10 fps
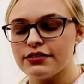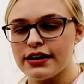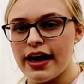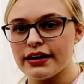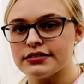of
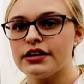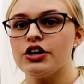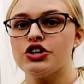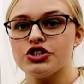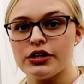an X,
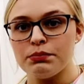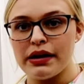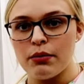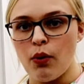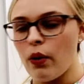she'd
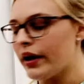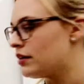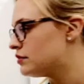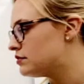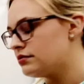be a boy,
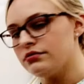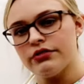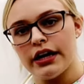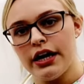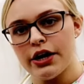
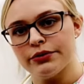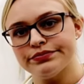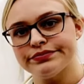right here.